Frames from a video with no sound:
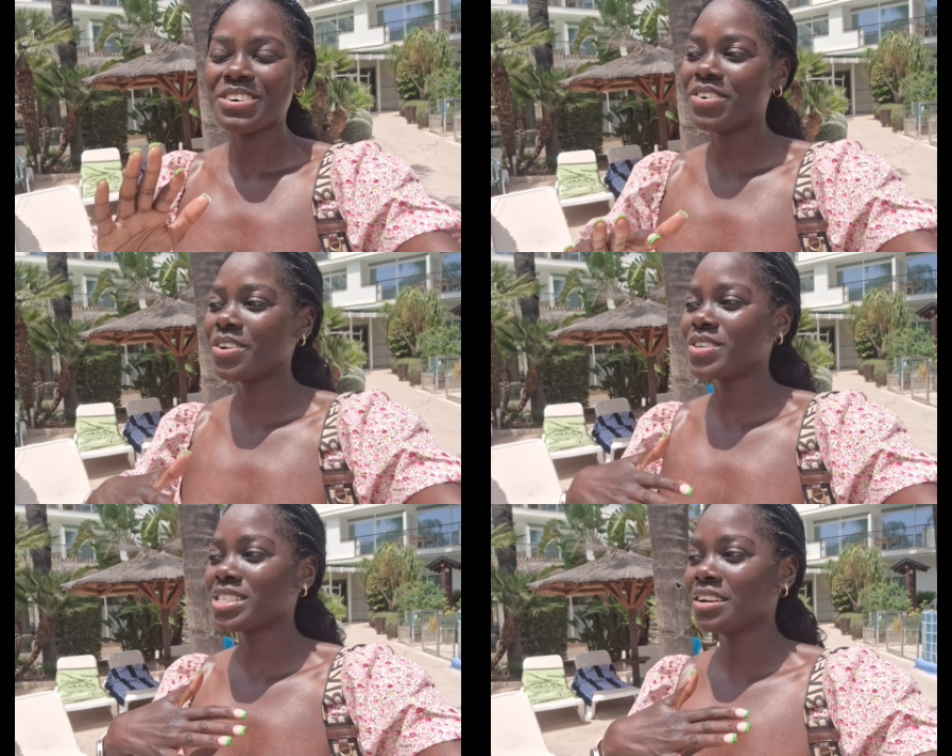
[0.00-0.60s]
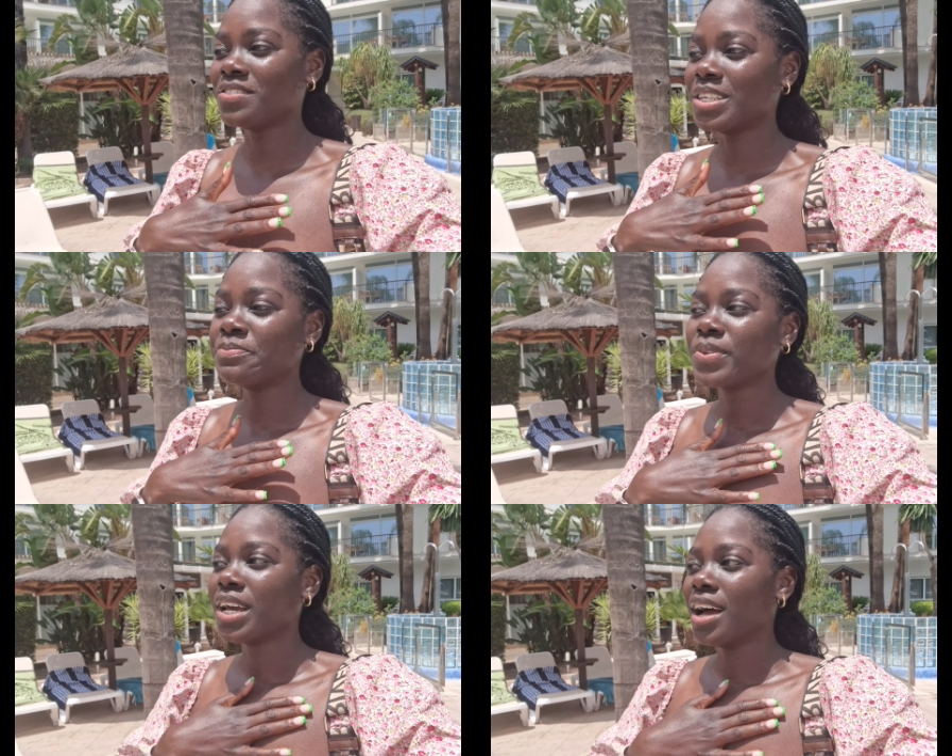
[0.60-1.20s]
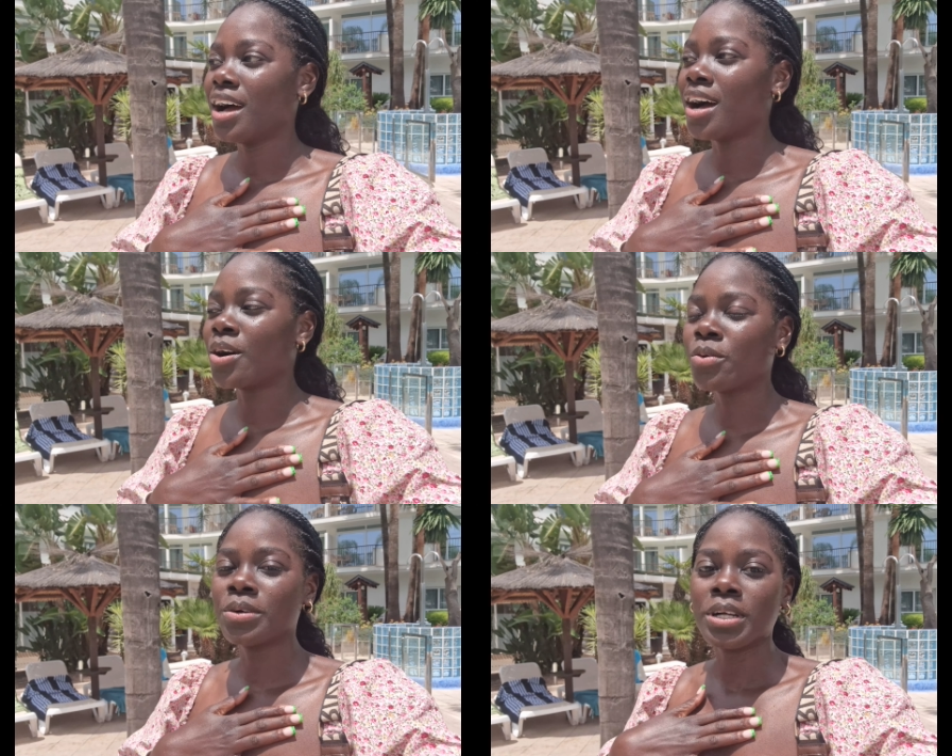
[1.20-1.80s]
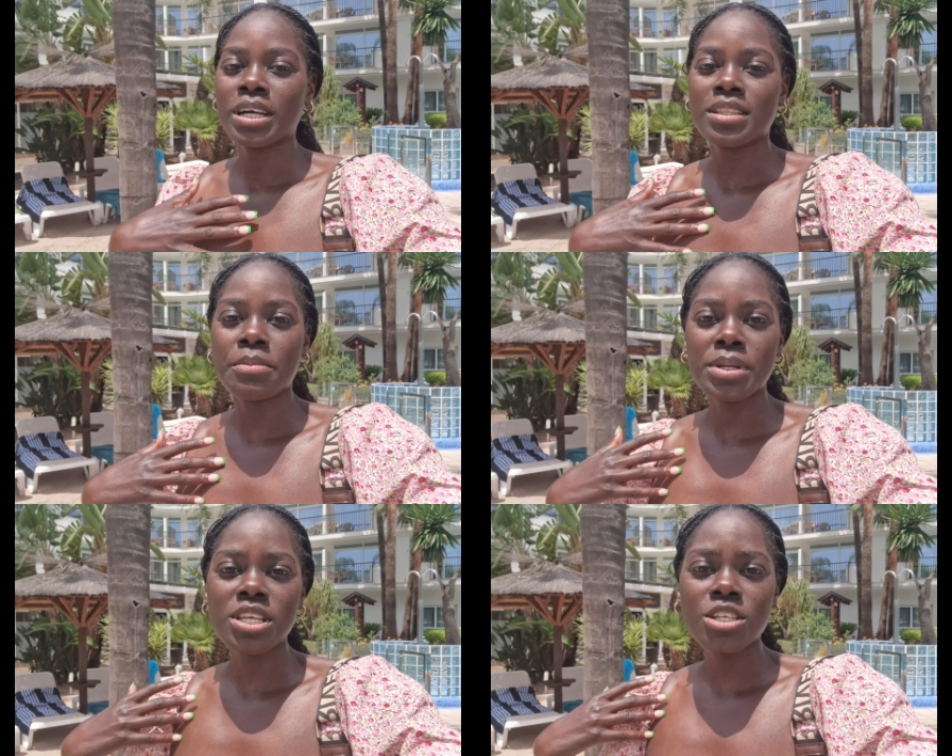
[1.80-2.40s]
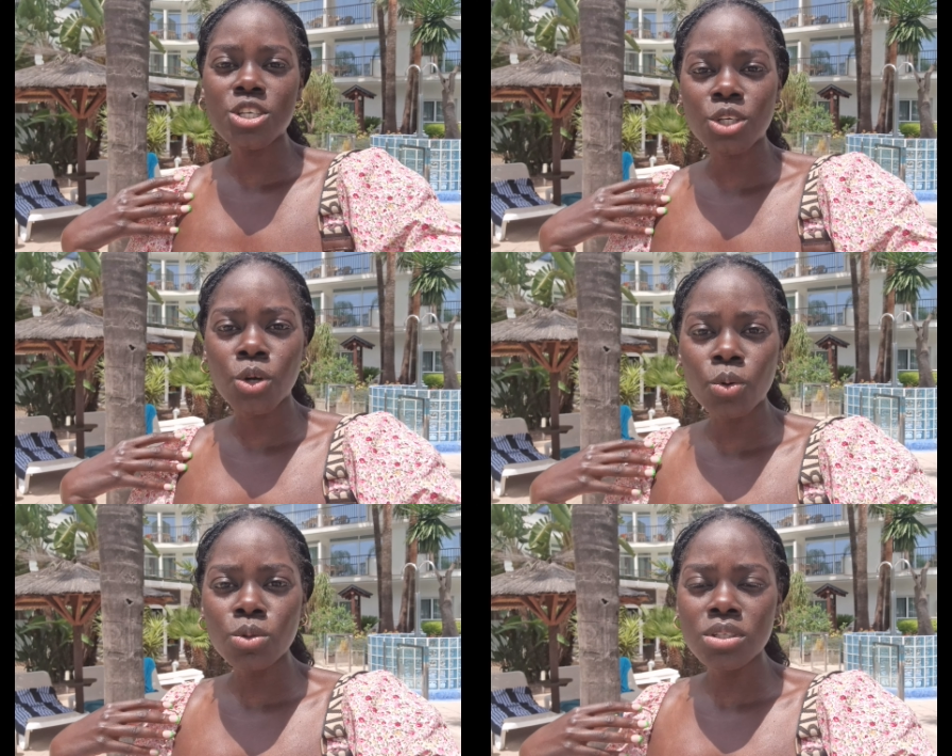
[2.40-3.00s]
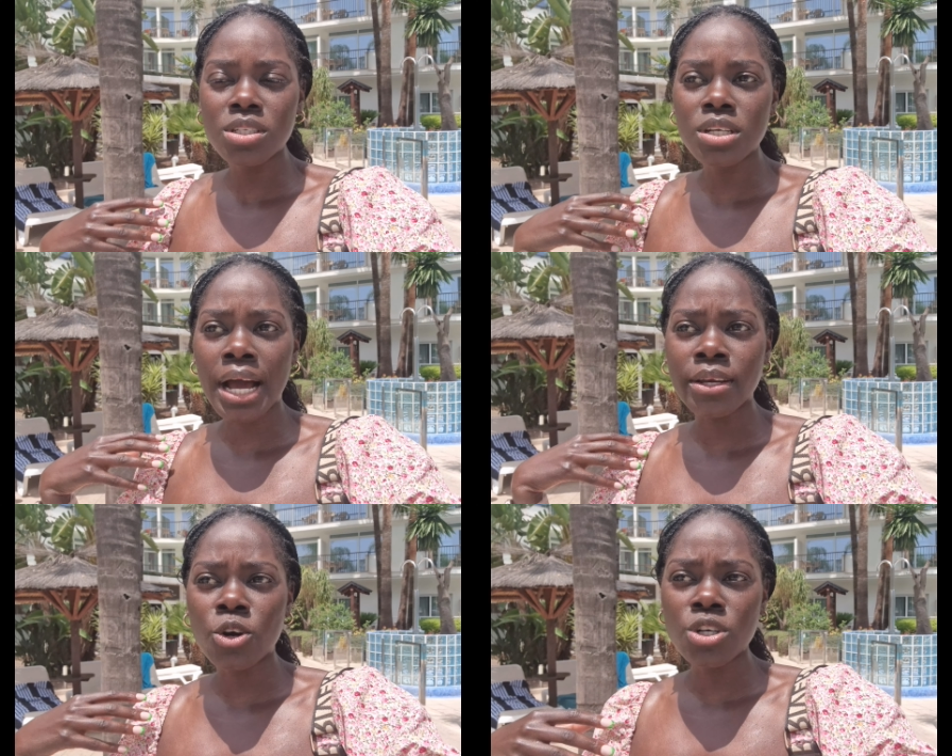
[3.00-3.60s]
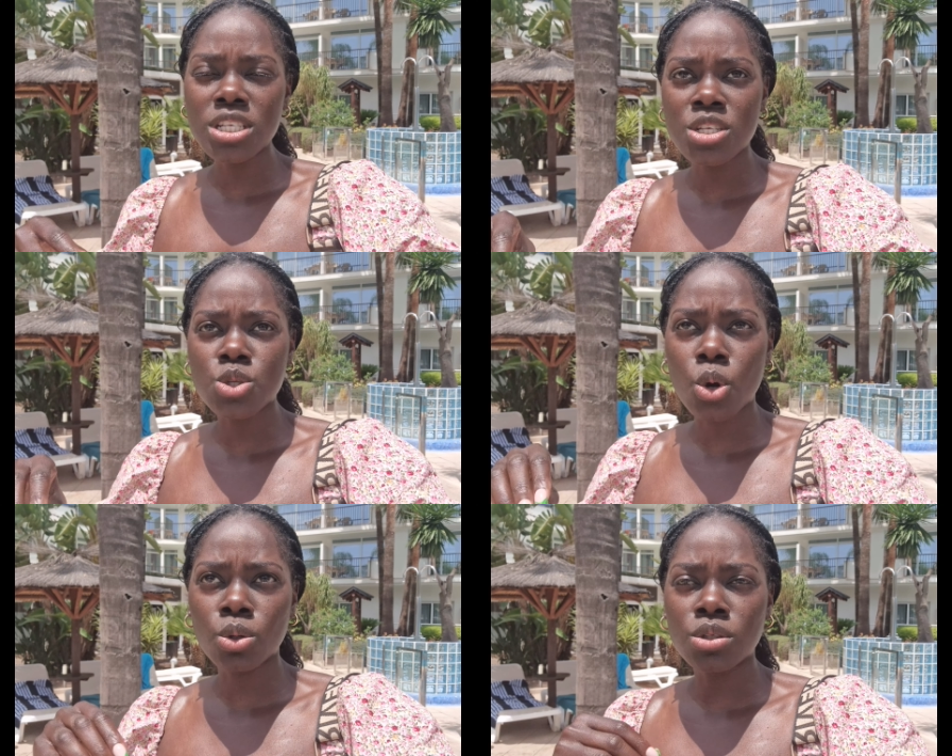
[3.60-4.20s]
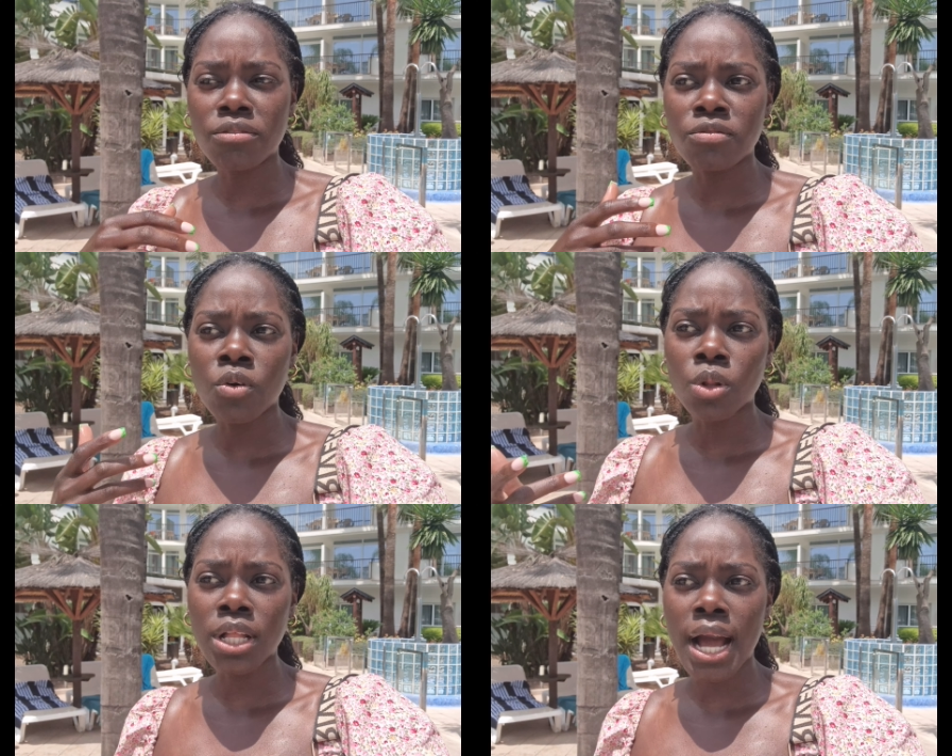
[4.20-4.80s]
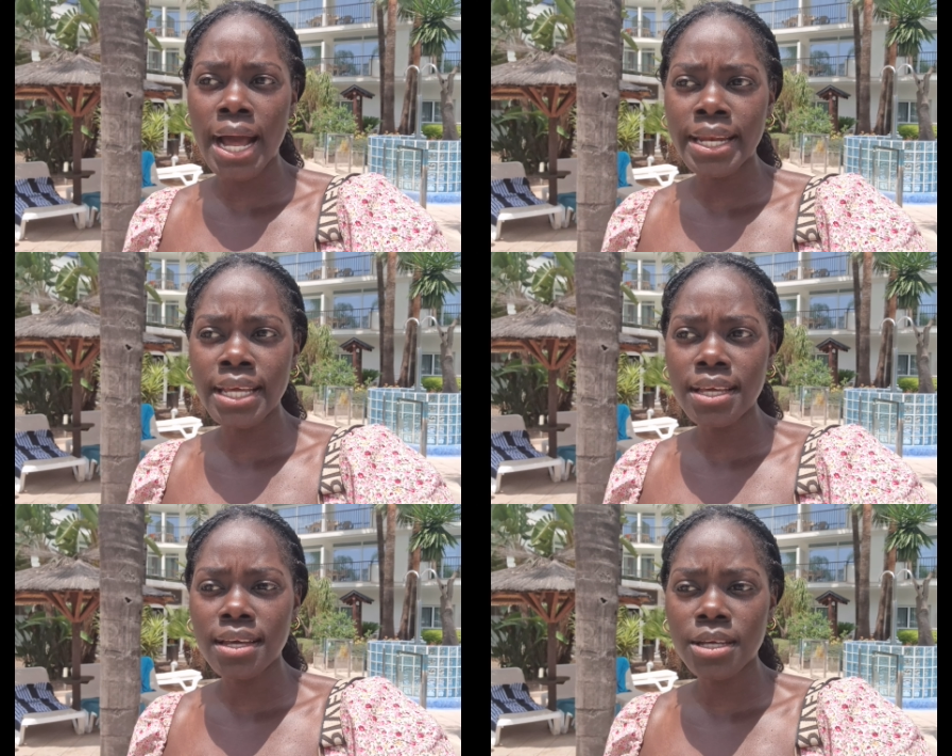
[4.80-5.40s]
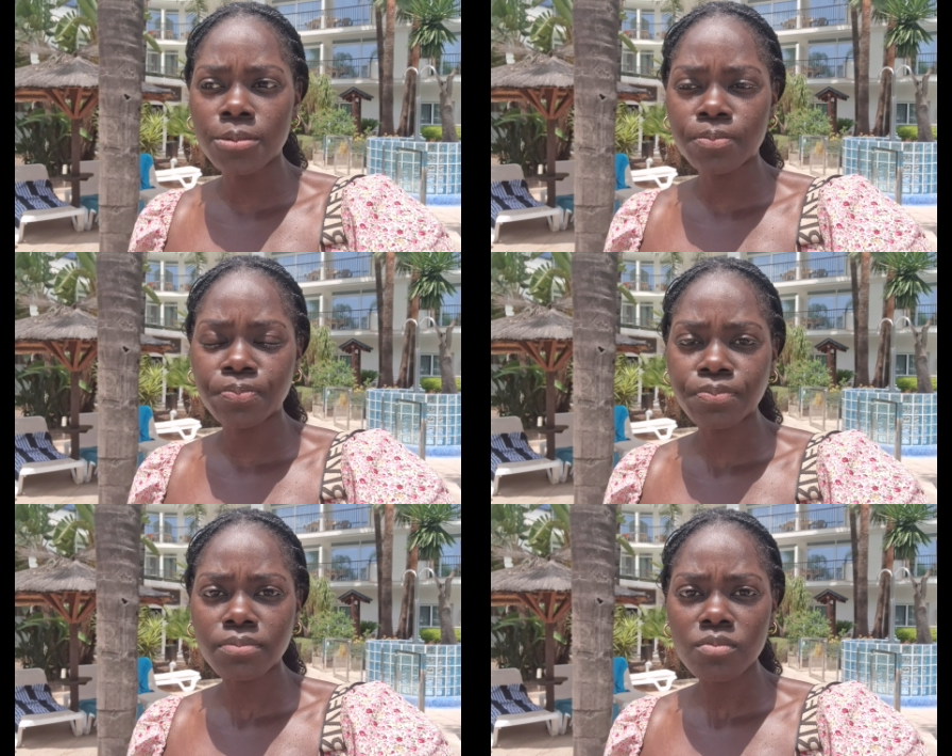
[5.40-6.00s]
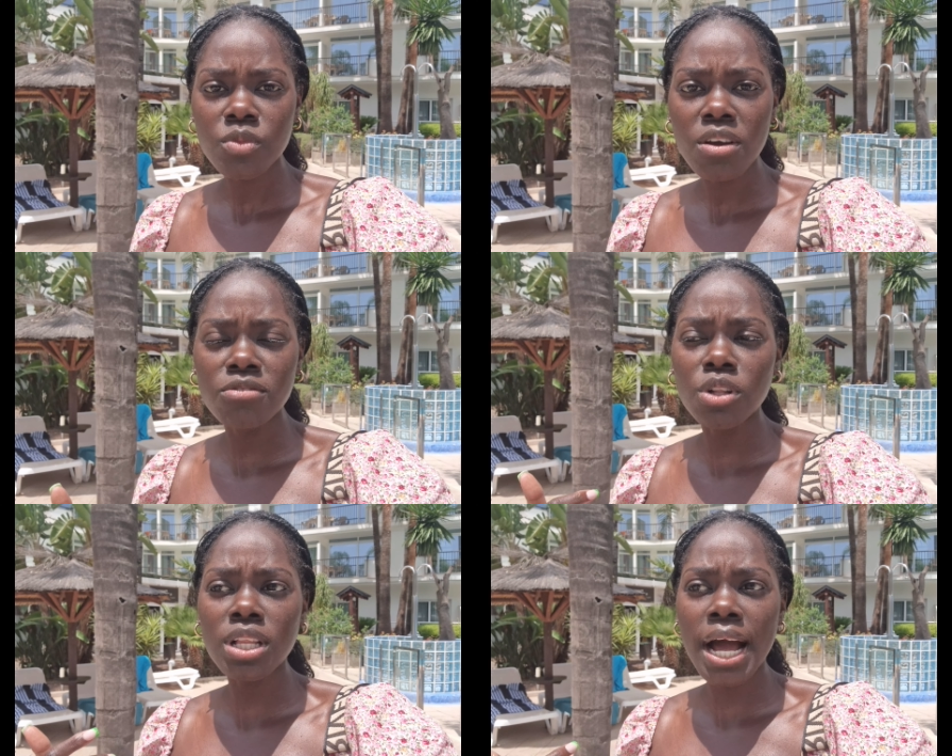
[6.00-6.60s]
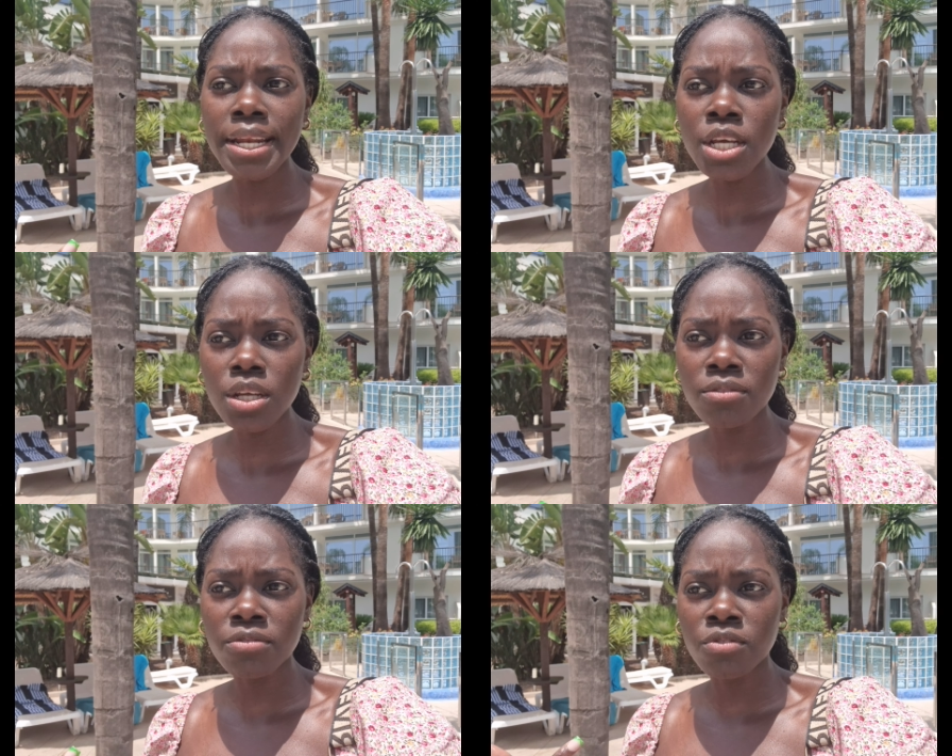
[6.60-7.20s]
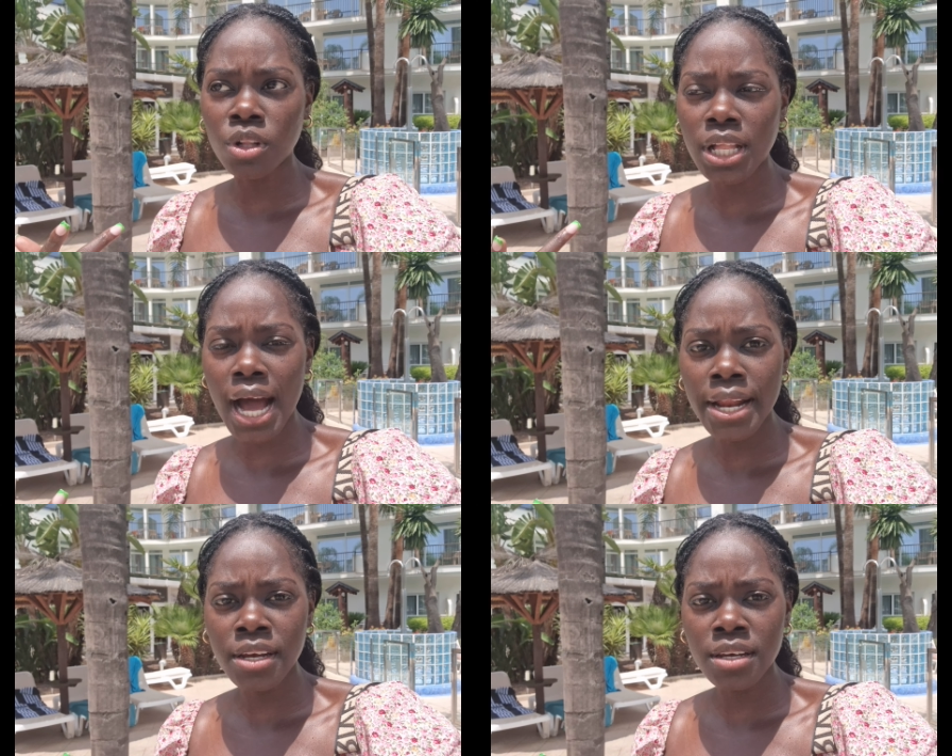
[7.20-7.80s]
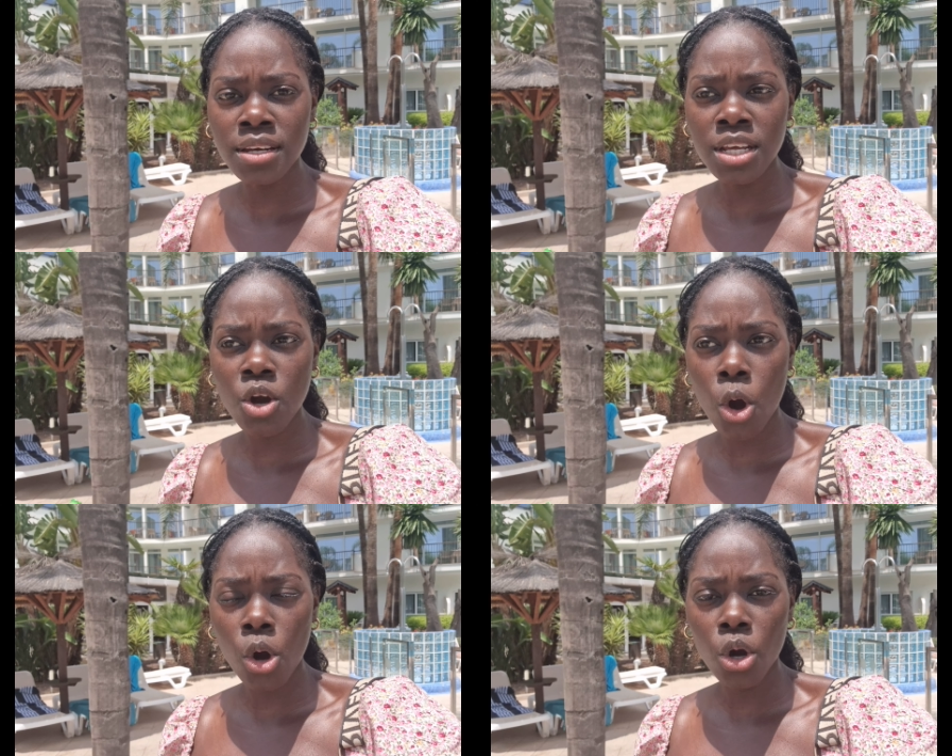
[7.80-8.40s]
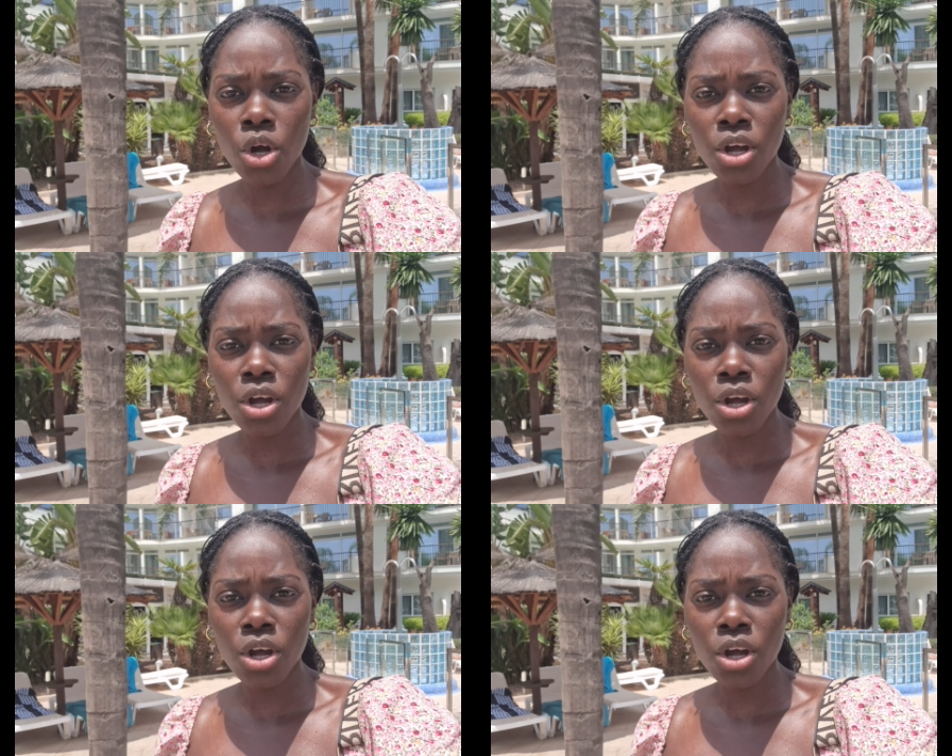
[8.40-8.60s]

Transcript: but it was lovely. Uh, the massage I got, I got is called volcanic, volcanic, volcanico,